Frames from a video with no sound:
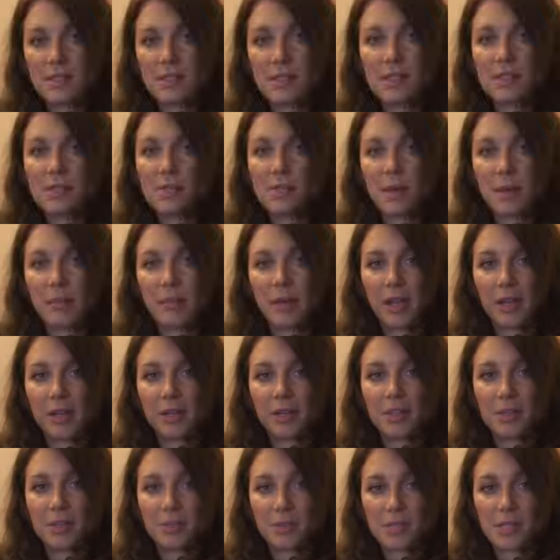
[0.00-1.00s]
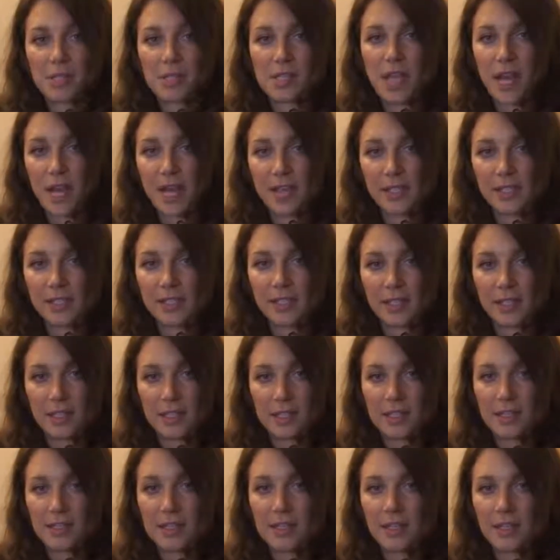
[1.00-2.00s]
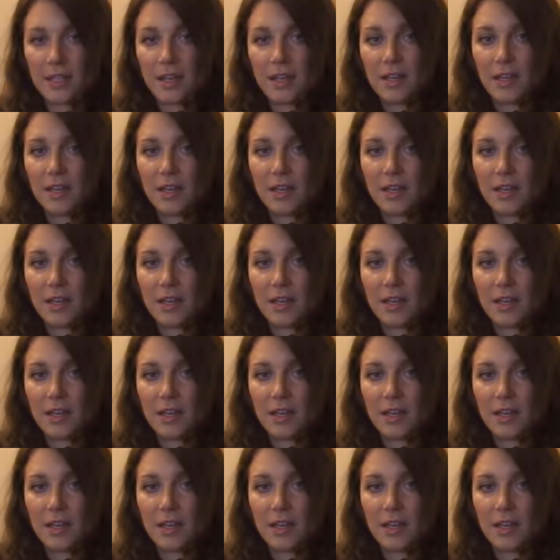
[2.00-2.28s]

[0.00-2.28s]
Since my parents were scientists,